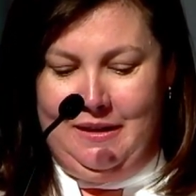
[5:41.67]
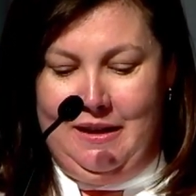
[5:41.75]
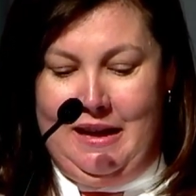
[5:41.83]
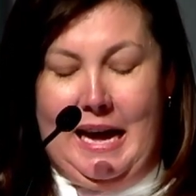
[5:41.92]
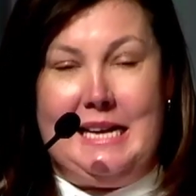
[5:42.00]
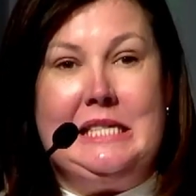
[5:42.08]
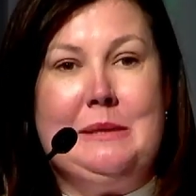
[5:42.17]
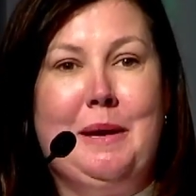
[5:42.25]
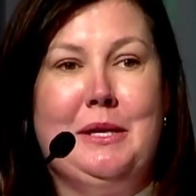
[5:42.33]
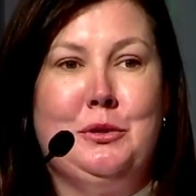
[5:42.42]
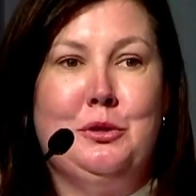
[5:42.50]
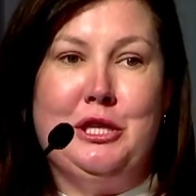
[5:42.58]
A
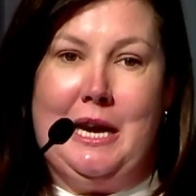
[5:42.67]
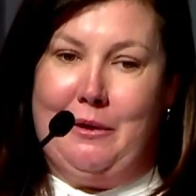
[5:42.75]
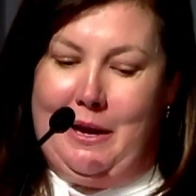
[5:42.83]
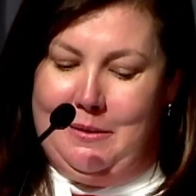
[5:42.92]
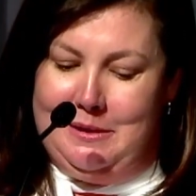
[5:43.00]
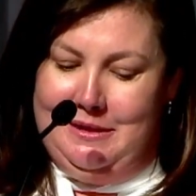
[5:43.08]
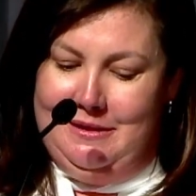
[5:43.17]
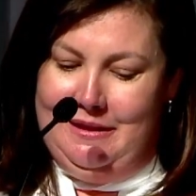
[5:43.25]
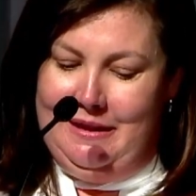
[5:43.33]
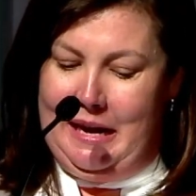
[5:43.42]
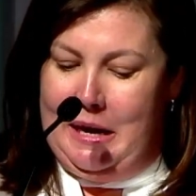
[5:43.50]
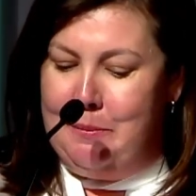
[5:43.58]
special shout out
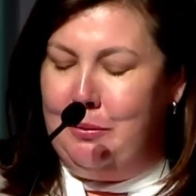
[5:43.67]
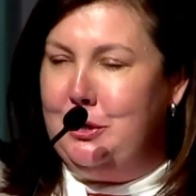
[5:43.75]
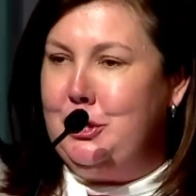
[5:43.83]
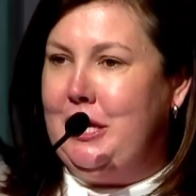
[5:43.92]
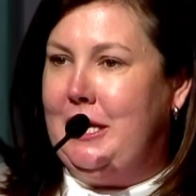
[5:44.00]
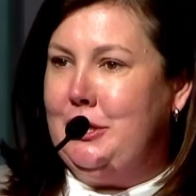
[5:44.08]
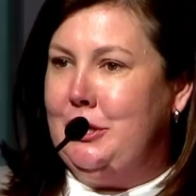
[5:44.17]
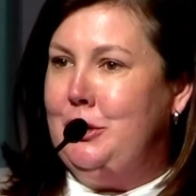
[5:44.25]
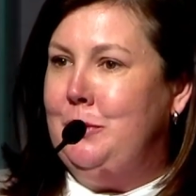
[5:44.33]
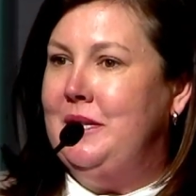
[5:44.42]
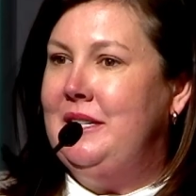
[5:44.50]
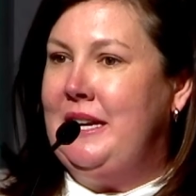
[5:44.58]
and appreciation to
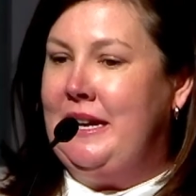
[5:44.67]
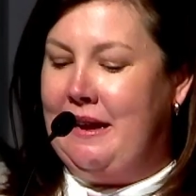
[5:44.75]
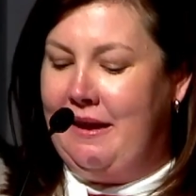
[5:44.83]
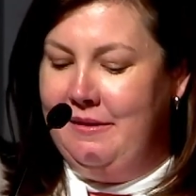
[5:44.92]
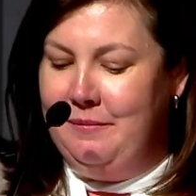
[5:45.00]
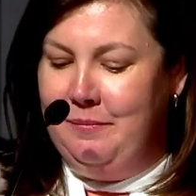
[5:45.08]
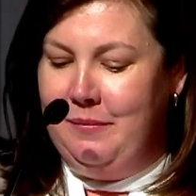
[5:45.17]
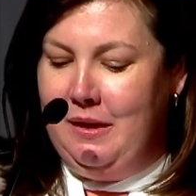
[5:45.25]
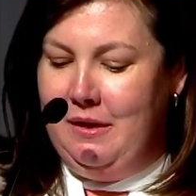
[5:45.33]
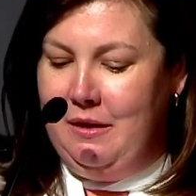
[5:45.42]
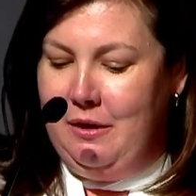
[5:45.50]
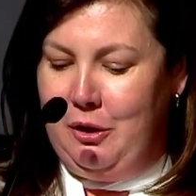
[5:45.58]
Atina,
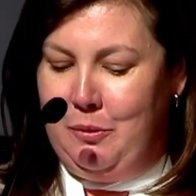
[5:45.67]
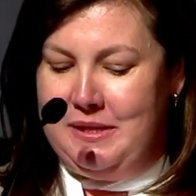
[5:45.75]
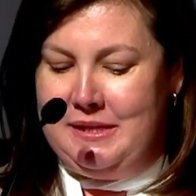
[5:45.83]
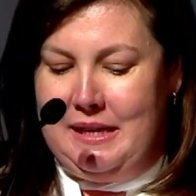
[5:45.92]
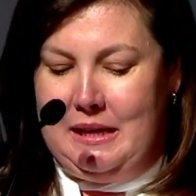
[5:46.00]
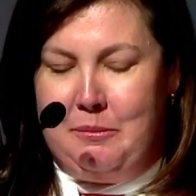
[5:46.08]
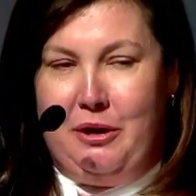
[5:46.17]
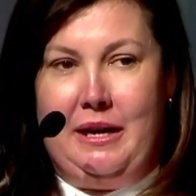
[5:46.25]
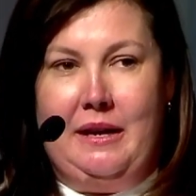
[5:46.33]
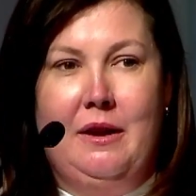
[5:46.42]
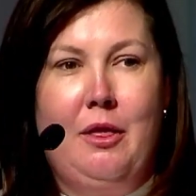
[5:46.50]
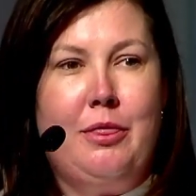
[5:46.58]
who is
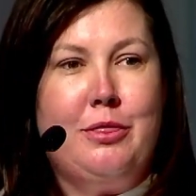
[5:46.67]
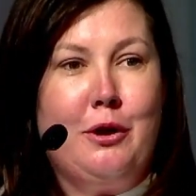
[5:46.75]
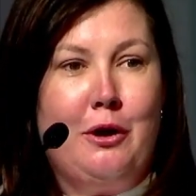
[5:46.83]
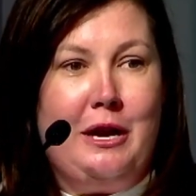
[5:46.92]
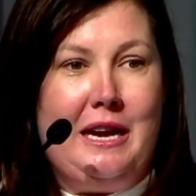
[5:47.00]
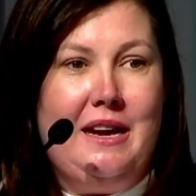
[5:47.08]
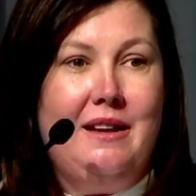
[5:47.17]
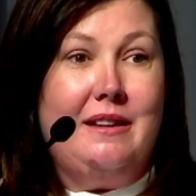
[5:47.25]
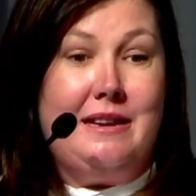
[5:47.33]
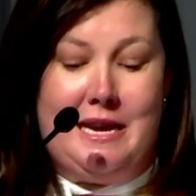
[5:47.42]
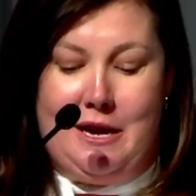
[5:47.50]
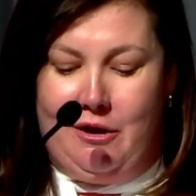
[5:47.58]
celebrating 30
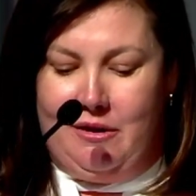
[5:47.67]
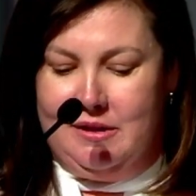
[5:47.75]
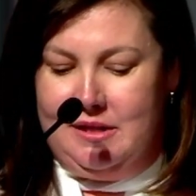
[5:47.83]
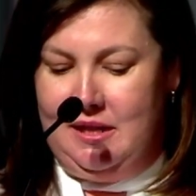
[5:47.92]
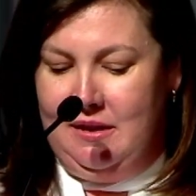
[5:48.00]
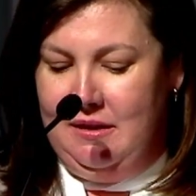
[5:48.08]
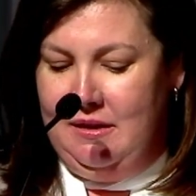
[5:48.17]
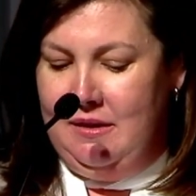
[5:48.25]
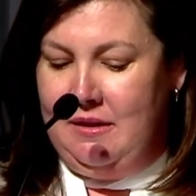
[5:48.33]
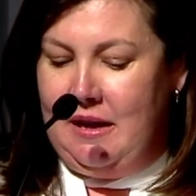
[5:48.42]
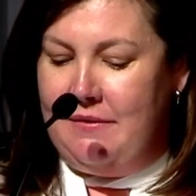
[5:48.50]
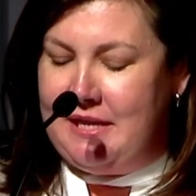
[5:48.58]
years
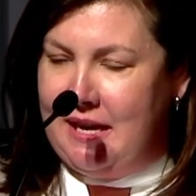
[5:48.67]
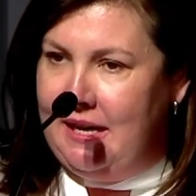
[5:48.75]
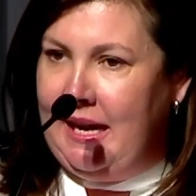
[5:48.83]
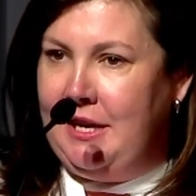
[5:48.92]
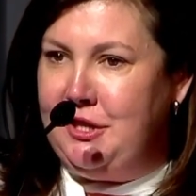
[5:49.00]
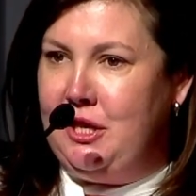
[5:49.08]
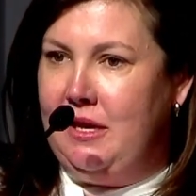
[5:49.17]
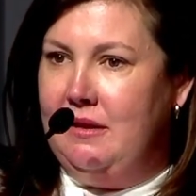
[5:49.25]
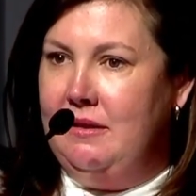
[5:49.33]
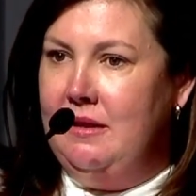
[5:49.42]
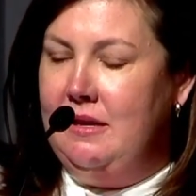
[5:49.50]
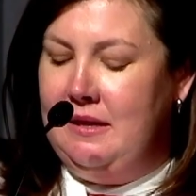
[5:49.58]
of dedication
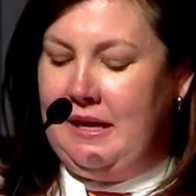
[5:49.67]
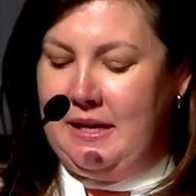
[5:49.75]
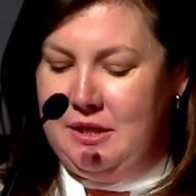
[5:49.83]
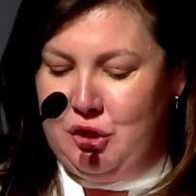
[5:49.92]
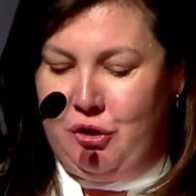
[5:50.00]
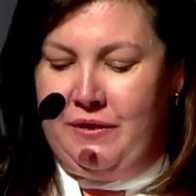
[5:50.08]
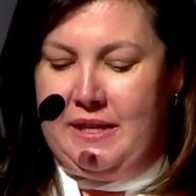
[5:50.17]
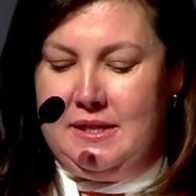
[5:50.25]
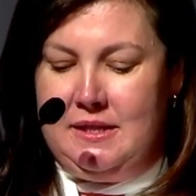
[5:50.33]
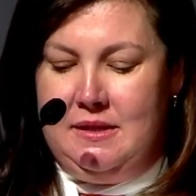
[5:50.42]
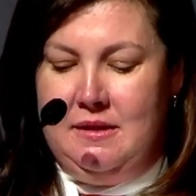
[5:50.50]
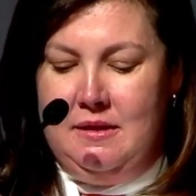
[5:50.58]
and
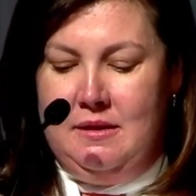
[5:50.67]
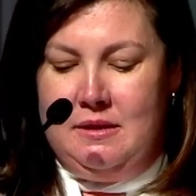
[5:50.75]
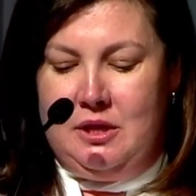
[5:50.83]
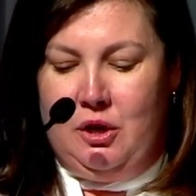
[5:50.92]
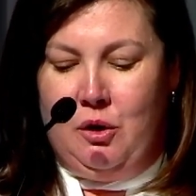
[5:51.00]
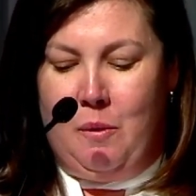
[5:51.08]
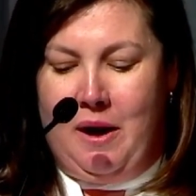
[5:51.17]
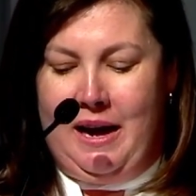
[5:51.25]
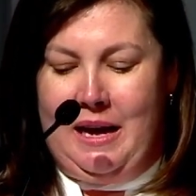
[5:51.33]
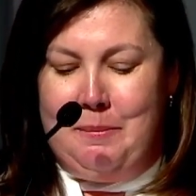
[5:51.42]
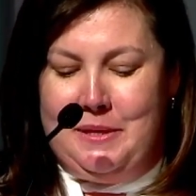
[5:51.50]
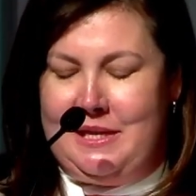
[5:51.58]
service to Hawaii
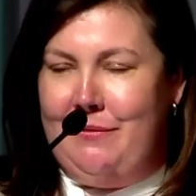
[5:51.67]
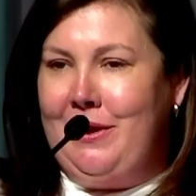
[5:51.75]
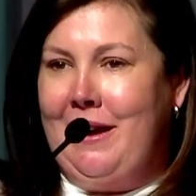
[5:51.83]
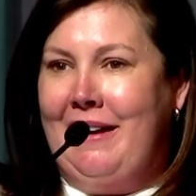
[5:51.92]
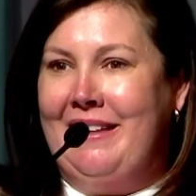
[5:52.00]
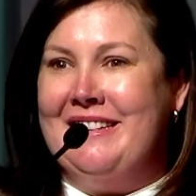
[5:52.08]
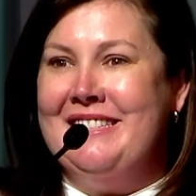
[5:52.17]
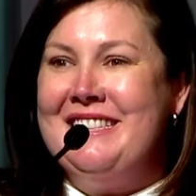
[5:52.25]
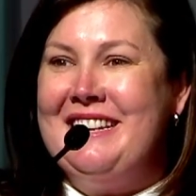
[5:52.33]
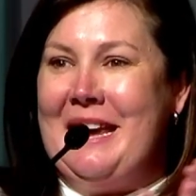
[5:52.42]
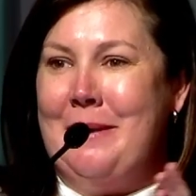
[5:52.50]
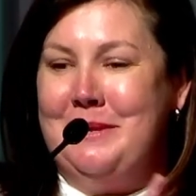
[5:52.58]
Pacific Islands
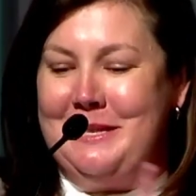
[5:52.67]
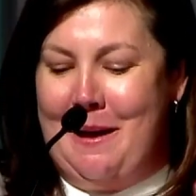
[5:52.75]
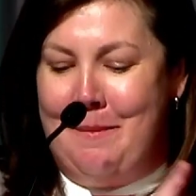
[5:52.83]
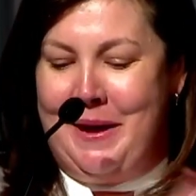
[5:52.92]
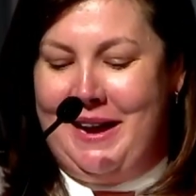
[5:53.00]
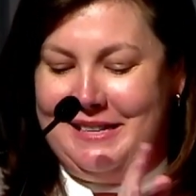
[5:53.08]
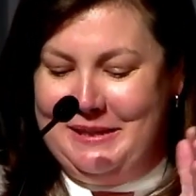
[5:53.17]
Campus Compact.